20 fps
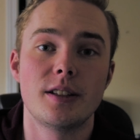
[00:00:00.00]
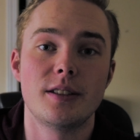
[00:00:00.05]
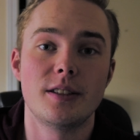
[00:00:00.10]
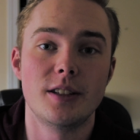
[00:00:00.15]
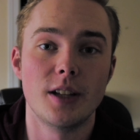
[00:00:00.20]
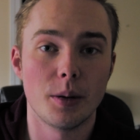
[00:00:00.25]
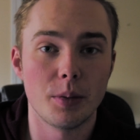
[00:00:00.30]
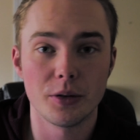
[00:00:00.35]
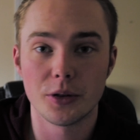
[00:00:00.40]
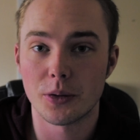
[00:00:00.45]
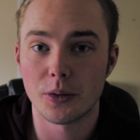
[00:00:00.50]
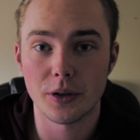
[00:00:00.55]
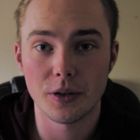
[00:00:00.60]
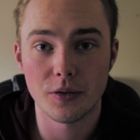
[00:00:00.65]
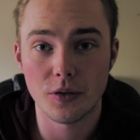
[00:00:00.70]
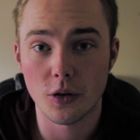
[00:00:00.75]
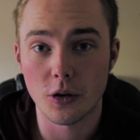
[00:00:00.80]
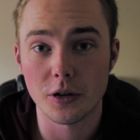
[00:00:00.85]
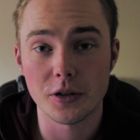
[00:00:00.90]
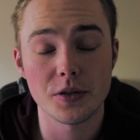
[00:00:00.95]
double
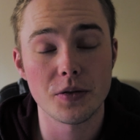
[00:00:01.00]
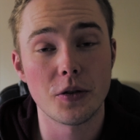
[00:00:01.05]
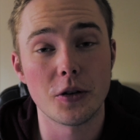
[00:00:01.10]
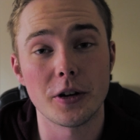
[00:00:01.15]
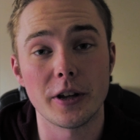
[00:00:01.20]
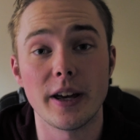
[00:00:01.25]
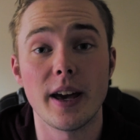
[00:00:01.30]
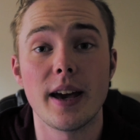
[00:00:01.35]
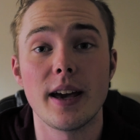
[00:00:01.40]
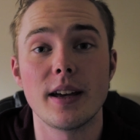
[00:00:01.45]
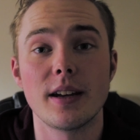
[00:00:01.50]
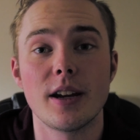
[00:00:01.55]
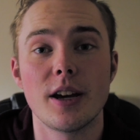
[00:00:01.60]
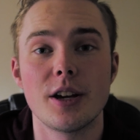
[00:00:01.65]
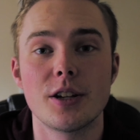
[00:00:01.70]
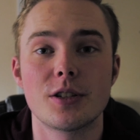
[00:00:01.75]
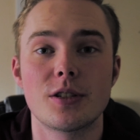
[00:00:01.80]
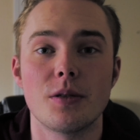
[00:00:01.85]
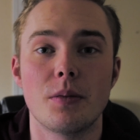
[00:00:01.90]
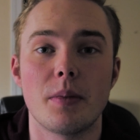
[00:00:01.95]
24 is 48,
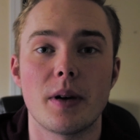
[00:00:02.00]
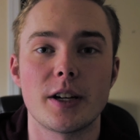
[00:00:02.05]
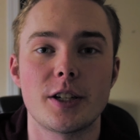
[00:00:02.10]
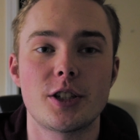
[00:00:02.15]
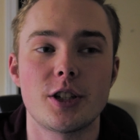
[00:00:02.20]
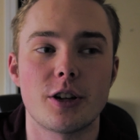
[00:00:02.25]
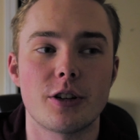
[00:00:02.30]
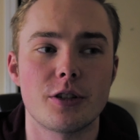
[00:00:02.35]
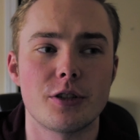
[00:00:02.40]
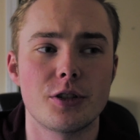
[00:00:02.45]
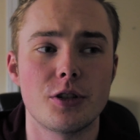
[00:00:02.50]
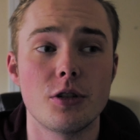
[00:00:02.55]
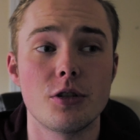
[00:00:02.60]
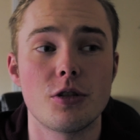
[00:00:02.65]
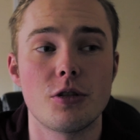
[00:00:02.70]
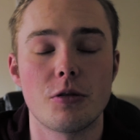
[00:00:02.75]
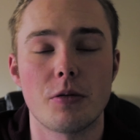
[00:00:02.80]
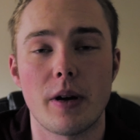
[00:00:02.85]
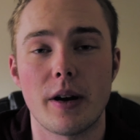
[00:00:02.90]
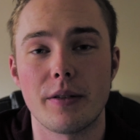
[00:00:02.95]
so my shutter is
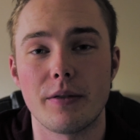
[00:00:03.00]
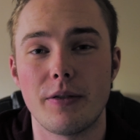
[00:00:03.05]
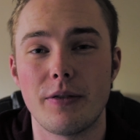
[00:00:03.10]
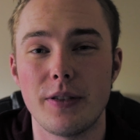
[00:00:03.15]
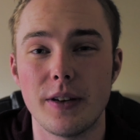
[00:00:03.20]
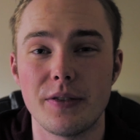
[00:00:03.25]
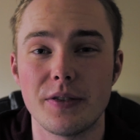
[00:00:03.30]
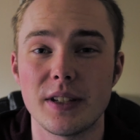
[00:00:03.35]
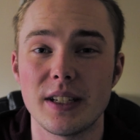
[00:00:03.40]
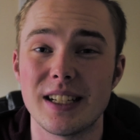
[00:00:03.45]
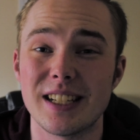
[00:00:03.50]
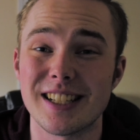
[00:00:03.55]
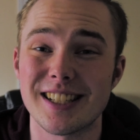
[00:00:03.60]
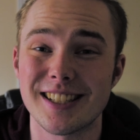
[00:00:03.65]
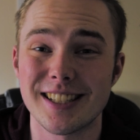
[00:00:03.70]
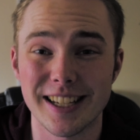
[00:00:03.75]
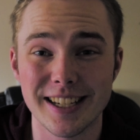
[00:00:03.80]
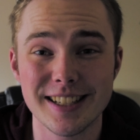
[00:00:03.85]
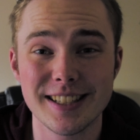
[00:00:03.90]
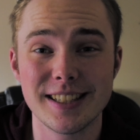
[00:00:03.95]
usually around 50 to
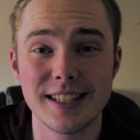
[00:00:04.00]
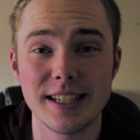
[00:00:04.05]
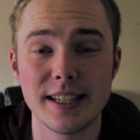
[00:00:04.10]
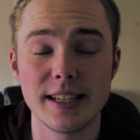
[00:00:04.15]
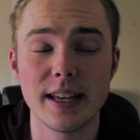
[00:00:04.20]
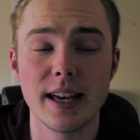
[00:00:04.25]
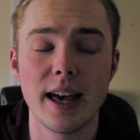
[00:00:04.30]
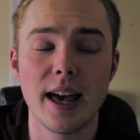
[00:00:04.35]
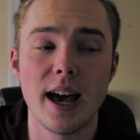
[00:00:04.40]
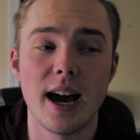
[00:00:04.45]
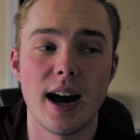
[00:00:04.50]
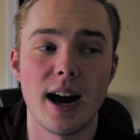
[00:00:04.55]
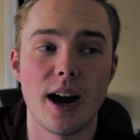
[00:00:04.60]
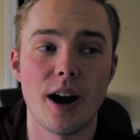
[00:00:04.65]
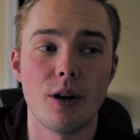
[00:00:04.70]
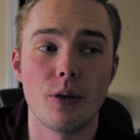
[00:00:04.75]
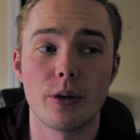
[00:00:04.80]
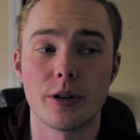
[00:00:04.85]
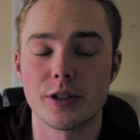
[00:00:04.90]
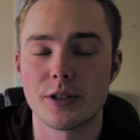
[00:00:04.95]
60,
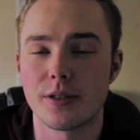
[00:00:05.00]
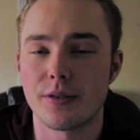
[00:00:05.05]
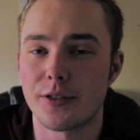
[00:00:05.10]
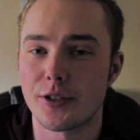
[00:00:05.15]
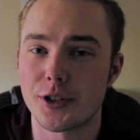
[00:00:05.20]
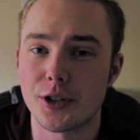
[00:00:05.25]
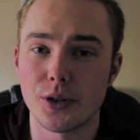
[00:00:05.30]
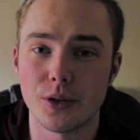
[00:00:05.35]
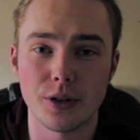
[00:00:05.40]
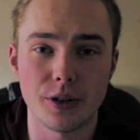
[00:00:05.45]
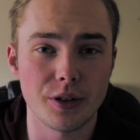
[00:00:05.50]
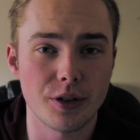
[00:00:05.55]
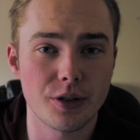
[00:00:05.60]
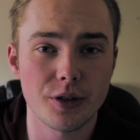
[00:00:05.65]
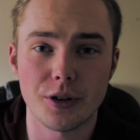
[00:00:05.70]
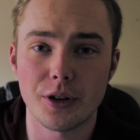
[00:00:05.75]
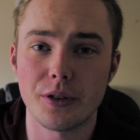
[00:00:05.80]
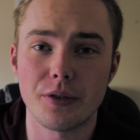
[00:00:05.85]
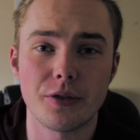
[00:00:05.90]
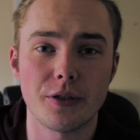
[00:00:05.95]
whereas if you're shooting
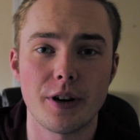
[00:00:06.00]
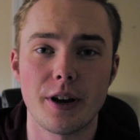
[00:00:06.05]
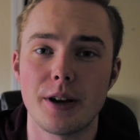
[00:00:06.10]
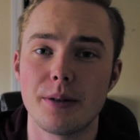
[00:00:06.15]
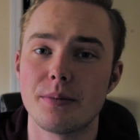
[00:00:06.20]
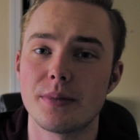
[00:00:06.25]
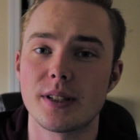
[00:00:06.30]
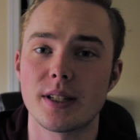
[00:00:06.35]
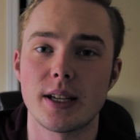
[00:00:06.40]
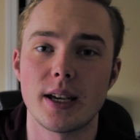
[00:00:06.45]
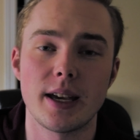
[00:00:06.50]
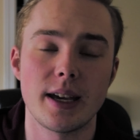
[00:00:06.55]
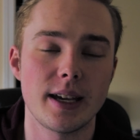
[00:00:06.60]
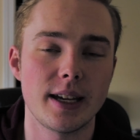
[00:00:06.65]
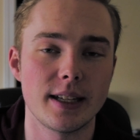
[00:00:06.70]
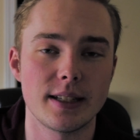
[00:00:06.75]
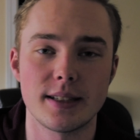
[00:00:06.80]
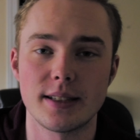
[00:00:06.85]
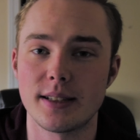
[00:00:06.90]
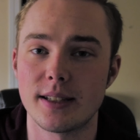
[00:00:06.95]
30 frames,
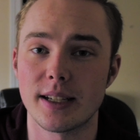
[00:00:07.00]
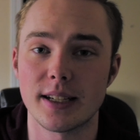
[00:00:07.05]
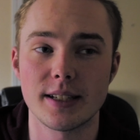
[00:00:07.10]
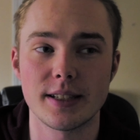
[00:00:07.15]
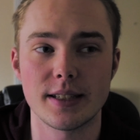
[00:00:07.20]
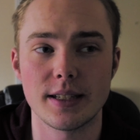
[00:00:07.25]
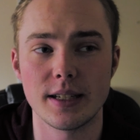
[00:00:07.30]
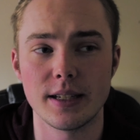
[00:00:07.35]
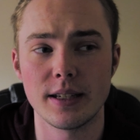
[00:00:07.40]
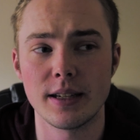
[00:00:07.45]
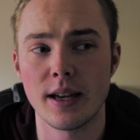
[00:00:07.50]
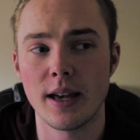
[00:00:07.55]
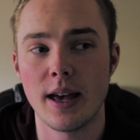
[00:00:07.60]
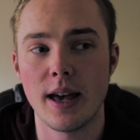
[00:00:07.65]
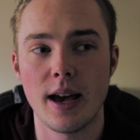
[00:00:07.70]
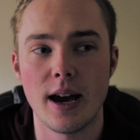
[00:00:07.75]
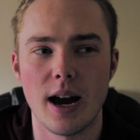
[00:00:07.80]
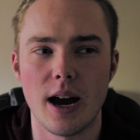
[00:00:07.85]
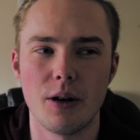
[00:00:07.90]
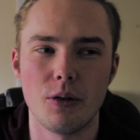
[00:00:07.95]
it's 60
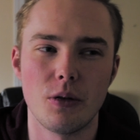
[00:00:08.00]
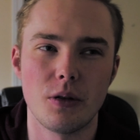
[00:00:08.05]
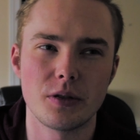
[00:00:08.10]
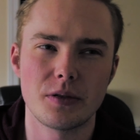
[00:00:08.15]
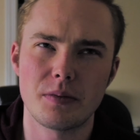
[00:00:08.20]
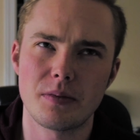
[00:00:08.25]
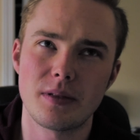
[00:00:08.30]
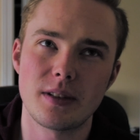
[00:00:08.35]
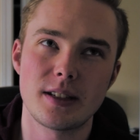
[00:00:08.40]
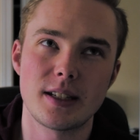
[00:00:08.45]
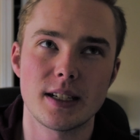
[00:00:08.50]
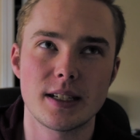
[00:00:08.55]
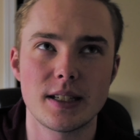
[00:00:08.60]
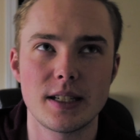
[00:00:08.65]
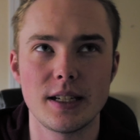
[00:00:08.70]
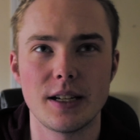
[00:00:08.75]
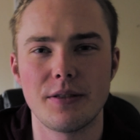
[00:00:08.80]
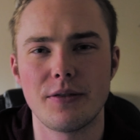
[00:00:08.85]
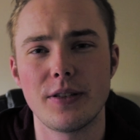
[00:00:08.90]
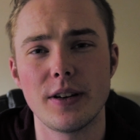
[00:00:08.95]

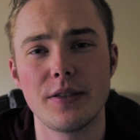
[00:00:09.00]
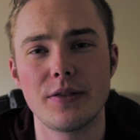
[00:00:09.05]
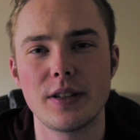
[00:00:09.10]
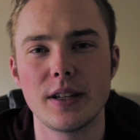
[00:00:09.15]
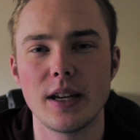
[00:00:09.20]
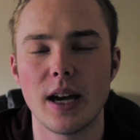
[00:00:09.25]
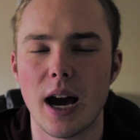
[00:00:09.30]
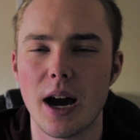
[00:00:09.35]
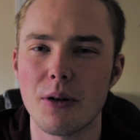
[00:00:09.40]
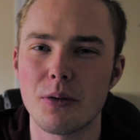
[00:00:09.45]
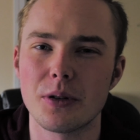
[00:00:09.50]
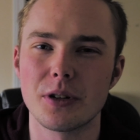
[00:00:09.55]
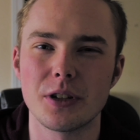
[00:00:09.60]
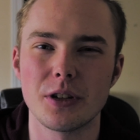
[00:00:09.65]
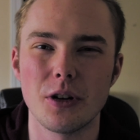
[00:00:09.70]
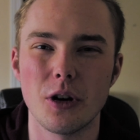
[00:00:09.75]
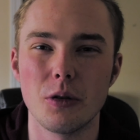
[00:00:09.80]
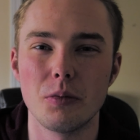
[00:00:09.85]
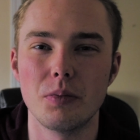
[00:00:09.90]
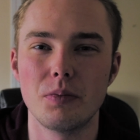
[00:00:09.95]
to 50. I wouldn't
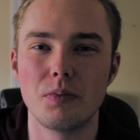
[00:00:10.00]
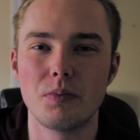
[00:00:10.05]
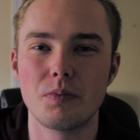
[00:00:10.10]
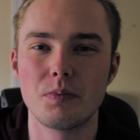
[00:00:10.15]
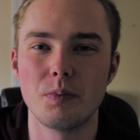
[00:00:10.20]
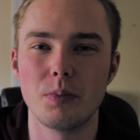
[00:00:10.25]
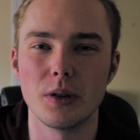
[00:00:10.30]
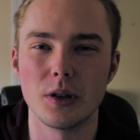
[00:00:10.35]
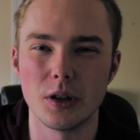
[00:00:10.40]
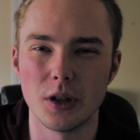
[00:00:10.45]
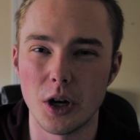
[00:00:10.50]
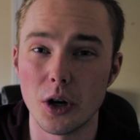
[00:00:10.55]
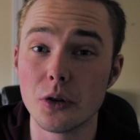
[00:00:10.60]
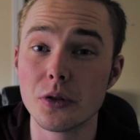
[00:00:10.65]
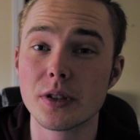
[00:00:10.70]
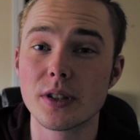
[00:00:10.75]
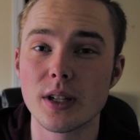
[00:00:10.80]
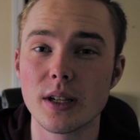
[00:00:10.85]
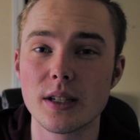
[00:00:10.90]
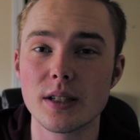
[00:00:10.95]
go below
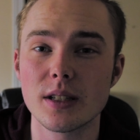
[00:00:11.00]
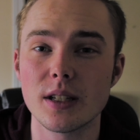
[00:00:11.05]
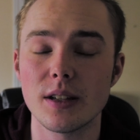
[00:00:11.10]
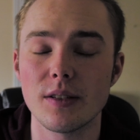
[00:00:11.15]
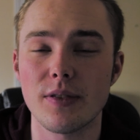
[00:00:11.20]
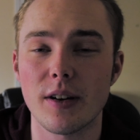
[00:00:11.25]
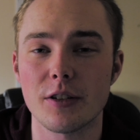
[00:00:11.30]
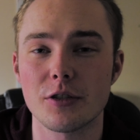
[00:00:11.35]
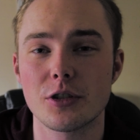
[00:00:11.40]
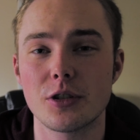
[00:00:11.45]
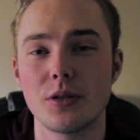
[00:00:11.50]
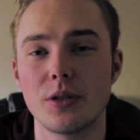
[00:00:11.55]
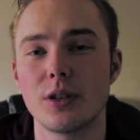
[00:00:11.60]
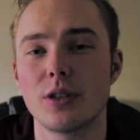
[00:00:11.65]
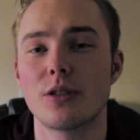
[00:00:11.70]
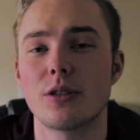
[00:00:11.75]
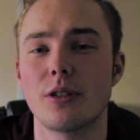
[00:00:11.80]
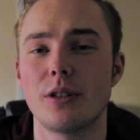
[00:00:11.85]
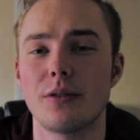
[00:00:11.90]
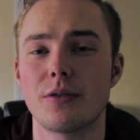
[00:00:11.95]
60 if I was shooting
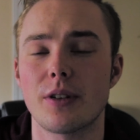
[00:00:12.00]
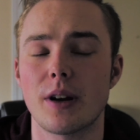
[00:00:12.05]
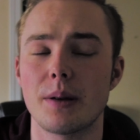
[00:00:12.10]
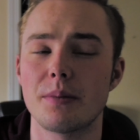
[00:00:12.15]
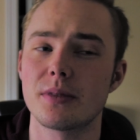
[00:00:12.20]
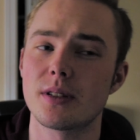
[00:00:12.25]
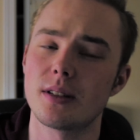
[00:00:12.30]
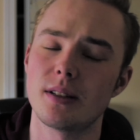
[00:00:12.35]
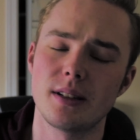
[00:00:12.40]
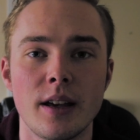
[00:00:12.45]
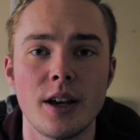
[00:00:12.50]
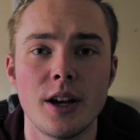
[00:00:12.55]
30 frames.